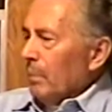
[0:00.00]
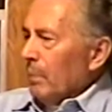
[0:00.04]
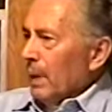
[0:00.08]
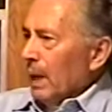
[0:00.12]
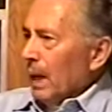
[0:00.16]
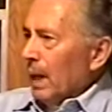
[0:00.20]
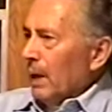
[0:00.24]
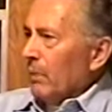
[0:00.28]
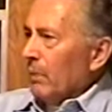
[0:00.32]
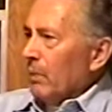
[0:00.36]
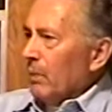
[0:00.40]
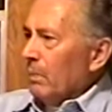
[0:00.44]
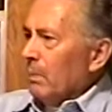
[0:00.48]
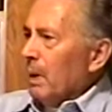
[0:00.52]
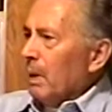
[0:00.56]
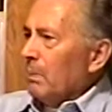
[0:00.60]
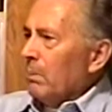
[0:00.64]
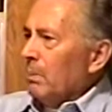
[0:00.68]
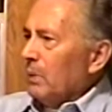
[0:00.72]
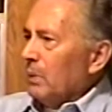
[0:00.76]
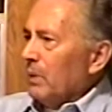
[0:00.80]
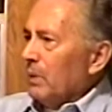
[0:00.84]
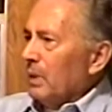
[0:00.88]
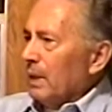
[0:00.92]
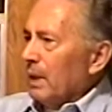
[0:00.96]
I
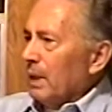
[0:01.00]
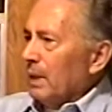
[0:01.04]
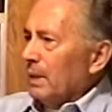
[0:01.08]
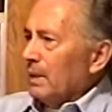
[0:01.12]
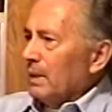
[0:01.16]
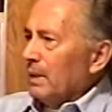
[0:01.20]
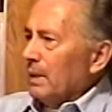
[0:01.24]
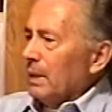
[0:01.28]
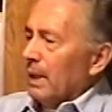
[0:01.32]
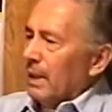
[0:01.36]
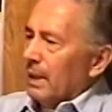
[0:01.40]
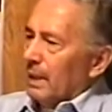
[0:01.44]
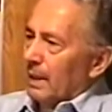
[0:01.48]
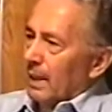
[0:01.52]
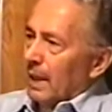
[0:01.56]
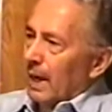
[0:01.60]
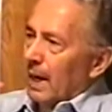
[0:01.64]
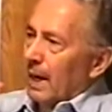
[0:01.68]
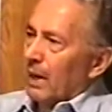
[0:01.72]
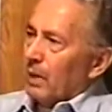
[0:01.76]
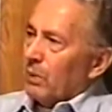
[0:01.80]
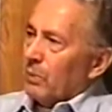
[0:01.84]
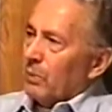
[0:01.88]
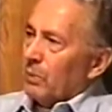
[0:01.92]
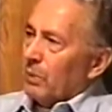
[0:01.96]
remember things, and
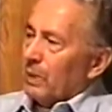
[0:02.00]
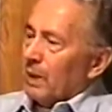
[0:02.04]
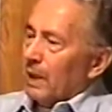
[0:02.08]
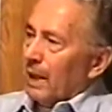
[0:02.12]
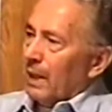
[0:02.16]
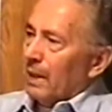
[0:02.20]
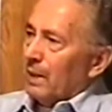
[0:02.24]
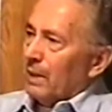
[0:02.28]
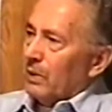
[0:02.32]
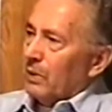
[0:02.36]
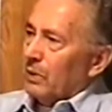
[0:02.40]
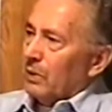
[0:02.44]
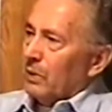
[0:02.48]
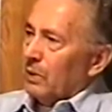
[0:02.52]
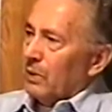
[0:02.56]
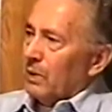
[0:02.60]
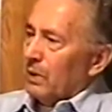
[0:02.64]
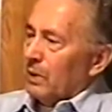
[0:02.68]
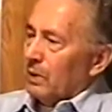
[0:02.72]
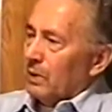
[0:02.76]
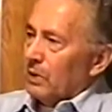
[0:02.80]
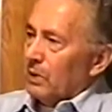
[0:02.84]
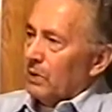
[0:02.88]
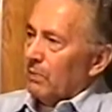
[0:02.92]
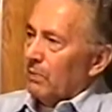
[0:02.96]
now are related to
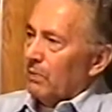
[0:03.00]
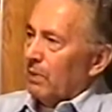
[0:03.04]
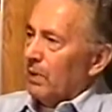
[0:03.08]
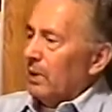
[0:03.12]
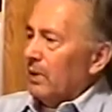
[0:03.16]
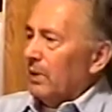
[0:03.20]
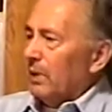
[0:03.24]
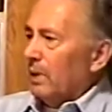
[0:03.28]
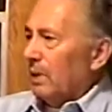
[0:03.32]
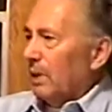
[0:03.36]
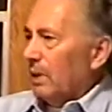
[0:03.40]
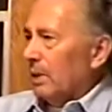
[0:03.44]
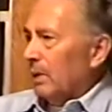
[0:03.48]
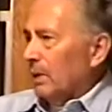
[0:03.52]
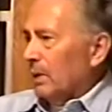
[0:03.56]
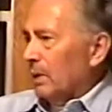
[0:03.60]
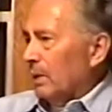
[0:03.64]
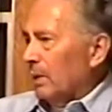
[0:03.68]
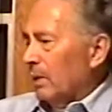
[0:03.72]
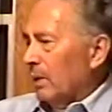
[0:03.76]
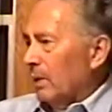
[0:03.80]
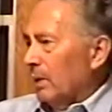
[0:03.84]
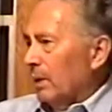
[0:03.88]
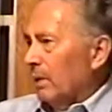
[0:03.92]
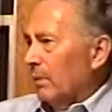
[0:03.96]
the severity
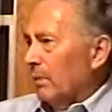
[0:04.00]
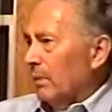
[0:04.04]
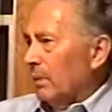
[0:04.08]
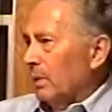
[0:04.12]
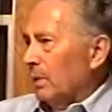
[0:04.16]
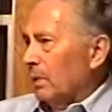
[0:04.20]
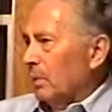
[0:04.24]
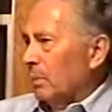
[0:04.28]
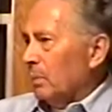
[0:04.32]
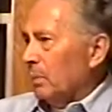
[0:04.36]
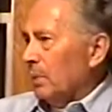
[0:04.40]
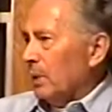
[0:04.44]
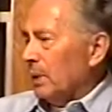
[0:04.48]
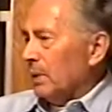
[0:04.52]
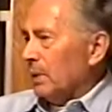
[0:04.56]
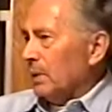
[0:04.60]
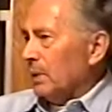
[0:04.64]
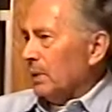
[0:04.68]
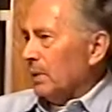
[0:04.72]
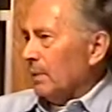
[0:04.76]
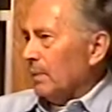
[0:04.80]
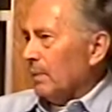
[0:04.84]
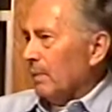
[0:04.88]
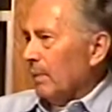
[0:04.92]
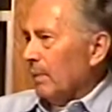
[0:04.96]
of the depression.